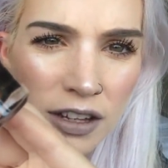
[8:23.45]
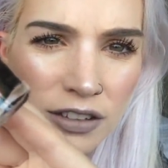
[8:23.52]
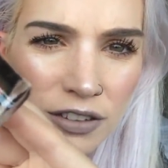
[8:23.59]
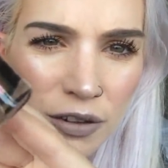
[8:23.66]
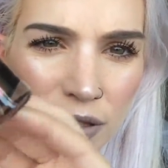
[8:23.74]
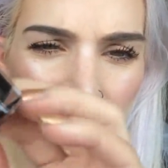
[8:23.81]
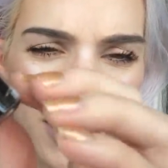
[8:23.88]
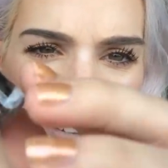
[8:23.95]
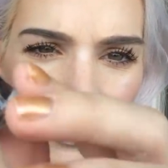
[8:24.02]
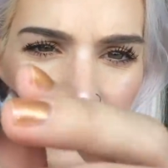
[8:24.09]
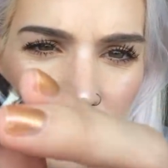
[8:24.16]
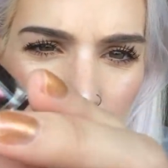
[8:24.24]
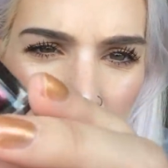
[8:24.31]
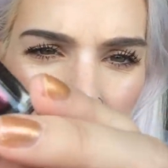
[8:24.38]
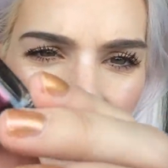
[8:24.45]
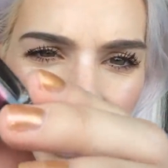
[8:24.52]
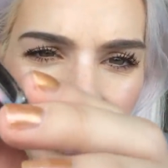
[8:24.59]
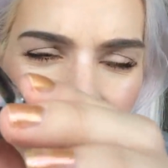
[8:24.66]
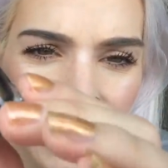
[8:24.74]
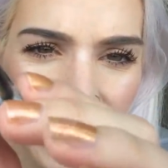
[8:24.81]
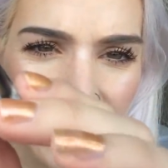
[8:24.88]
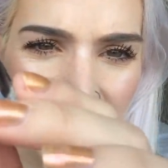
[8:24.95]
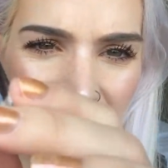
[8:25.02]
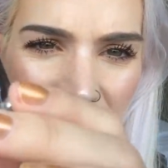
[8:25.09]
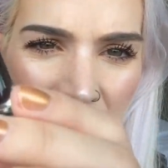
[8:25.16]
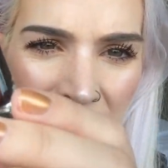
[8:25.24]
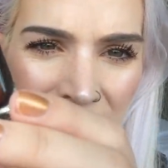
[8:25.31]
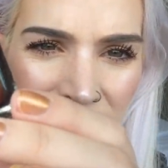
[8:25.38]
So this to me is
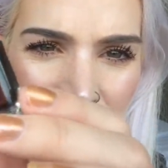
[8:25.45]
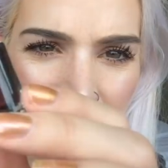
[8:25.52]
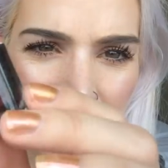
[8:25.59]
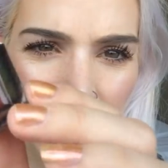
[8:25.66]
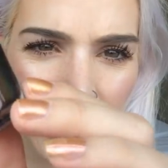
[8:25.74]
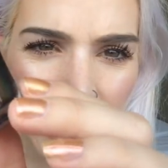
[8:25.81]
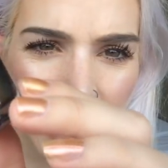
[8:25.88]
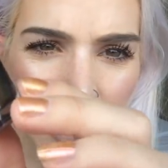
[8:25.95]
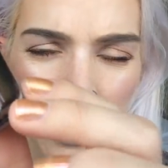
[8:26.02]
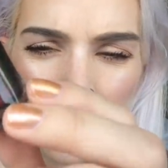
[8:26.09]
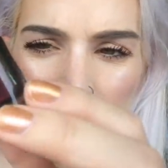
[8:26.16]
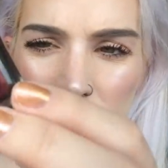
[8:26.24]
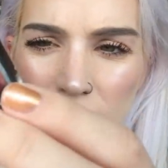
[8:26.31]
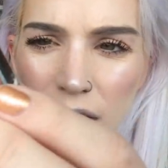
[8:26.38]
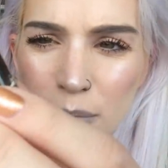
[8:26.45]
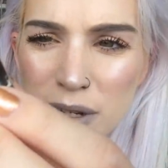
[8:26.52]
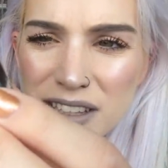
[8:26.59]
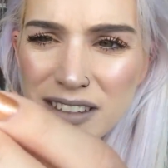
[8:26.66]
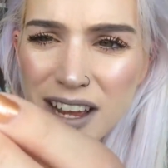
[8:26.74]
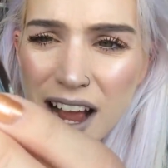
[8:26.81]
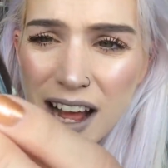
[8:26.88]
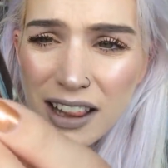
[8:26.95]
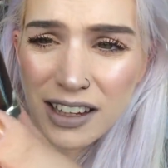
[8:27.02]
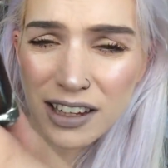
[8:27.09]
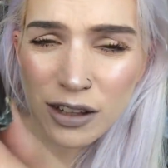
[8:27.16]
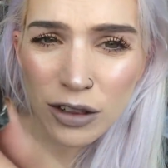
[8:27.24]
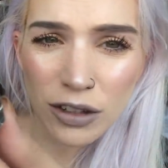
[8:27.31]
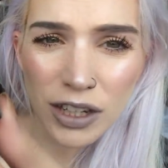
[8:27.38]
intensely like
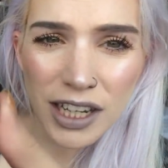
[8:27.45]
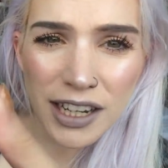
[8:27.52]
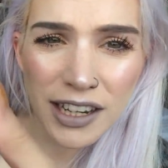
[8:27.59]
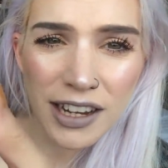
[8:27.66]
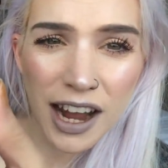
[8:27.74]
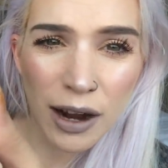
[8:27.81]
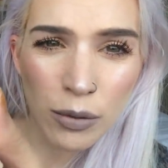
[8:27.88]
metallic looking.